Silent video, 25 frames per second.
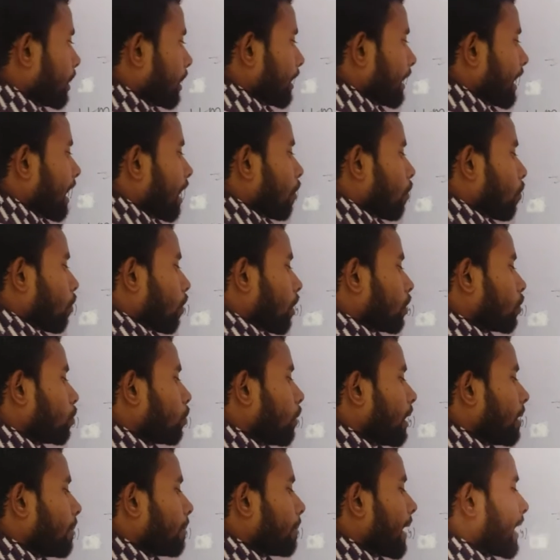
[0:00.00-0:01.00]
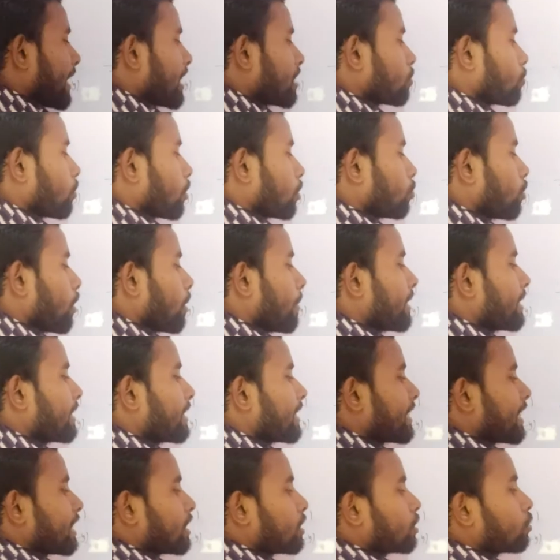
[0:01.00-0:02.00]
Now cot y minus cot y by
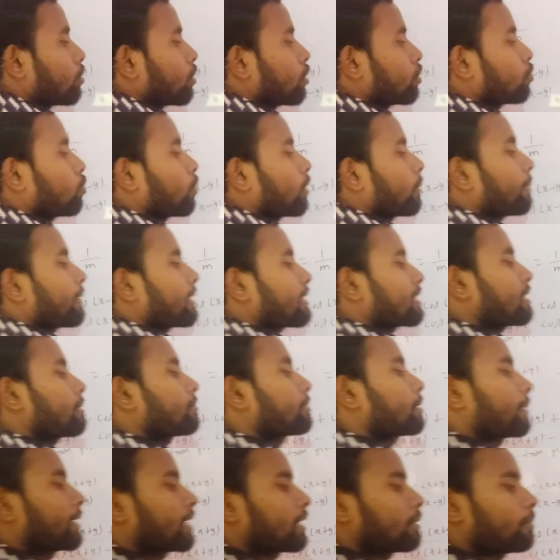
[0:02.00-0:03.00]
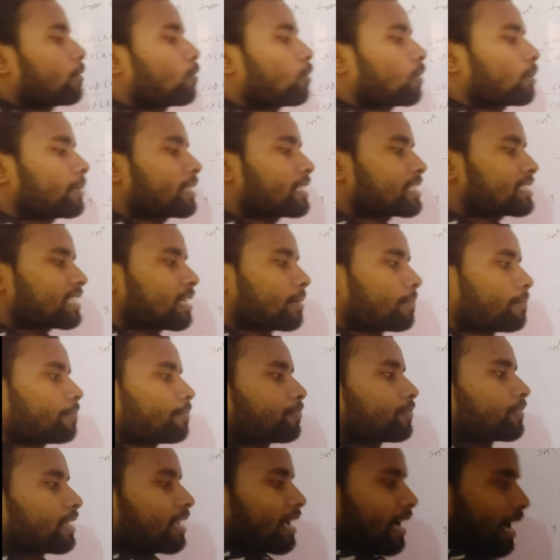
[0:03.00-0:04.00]
10x is equal to 1 plus m divided over minus m.
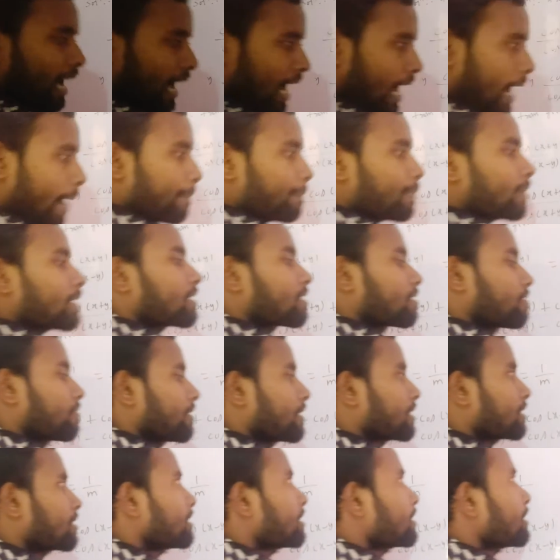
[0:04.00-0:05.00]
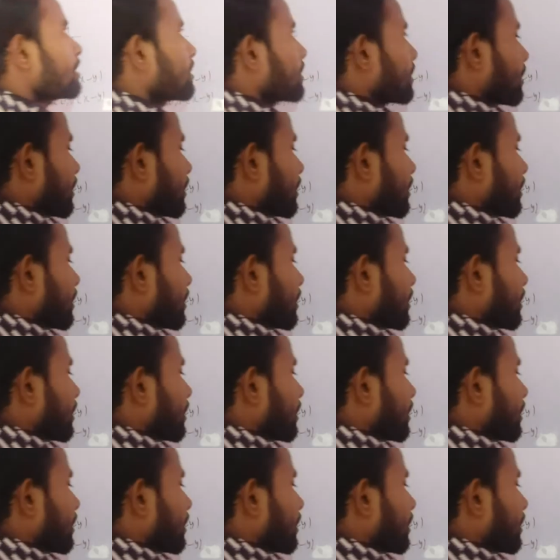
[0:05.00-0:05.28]
After reversing each